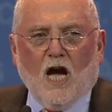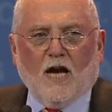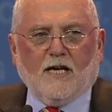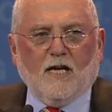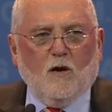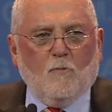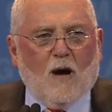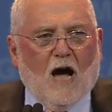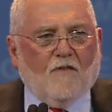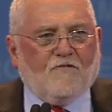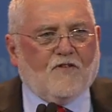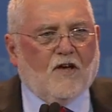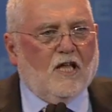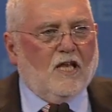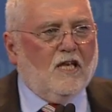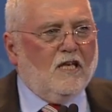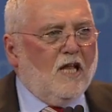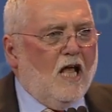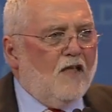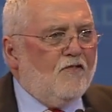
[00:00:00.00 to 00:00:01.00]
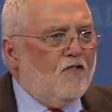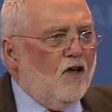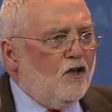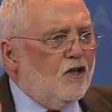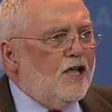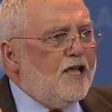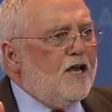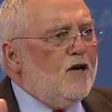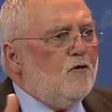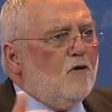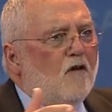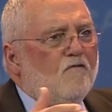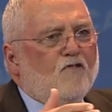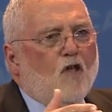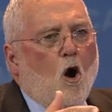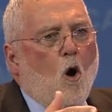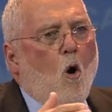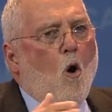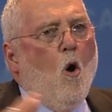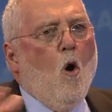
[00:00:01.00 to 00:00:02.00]
talking about the leader of
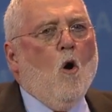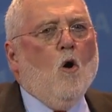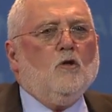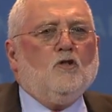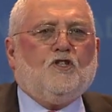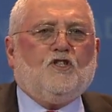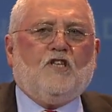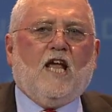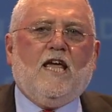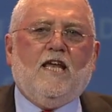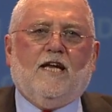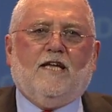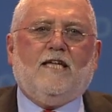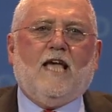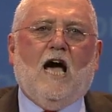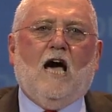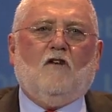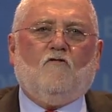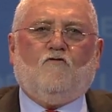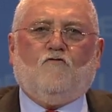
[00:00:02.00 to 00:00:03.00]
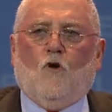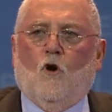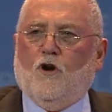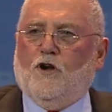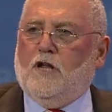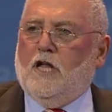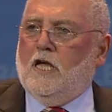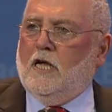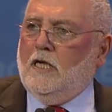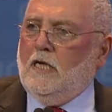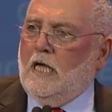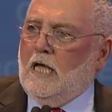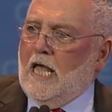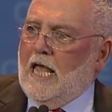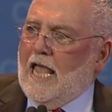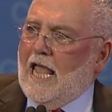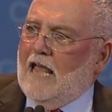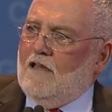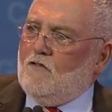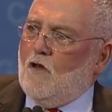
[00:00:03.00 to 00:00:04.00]
the whole state of California
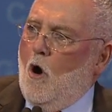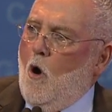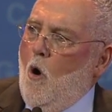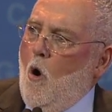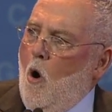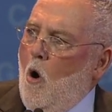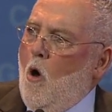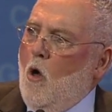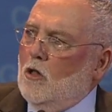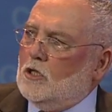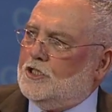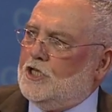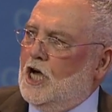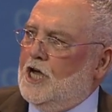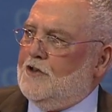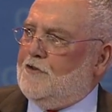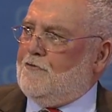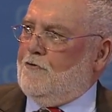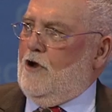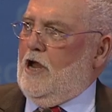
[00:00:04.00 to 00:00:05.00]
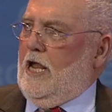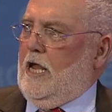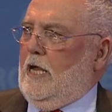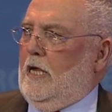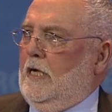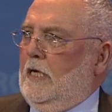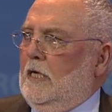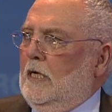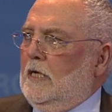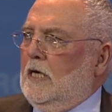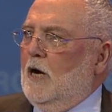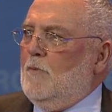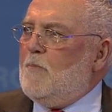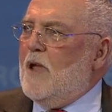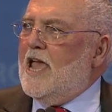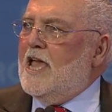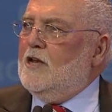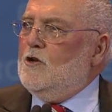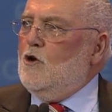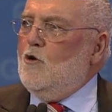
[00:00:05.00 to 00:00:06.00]
and the whole country, a
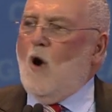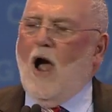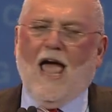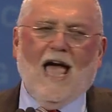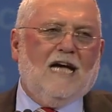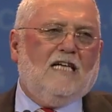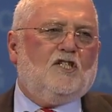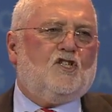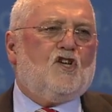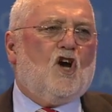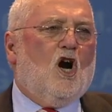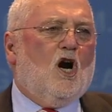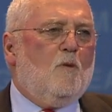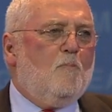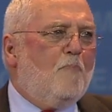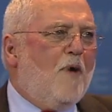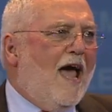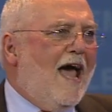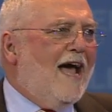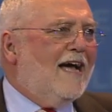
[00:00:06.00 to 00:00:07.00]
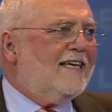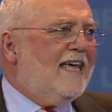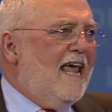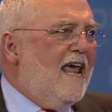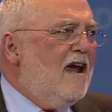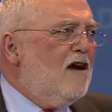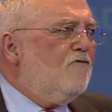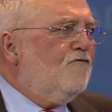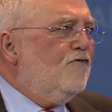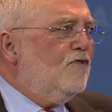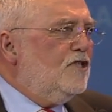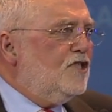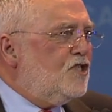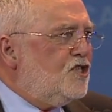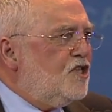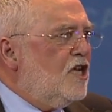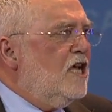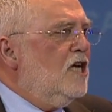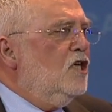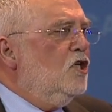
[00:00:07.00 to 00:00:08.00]
man who has our back every
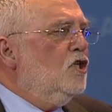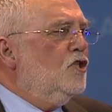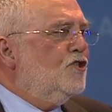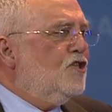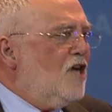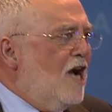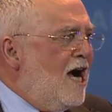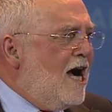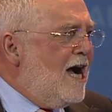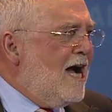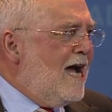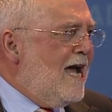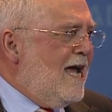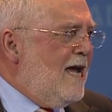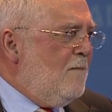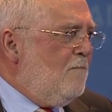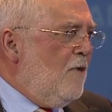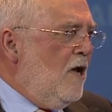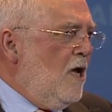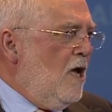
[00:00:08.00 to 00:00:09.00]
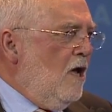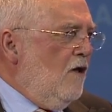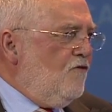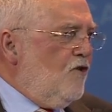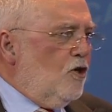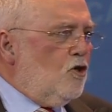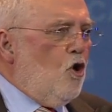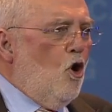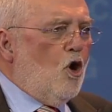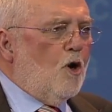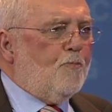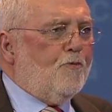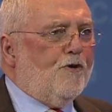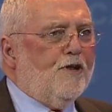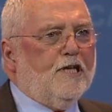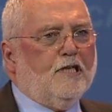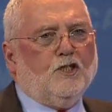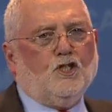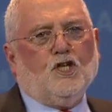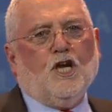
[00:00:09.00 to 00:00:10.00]
single time the
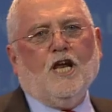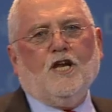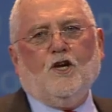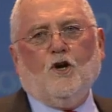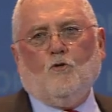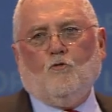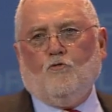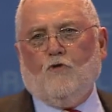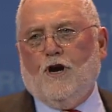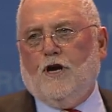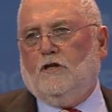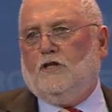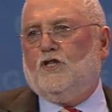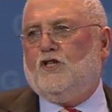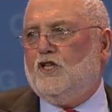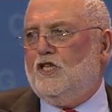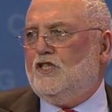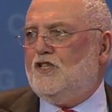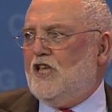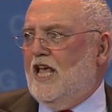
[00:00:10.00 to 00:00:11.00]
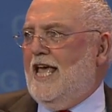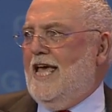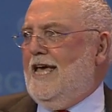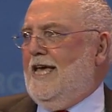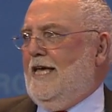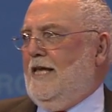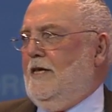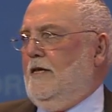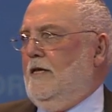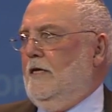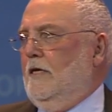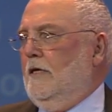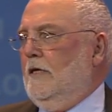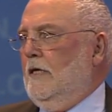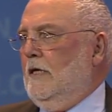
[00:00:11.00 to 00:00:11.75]
corporate agenda rears its head,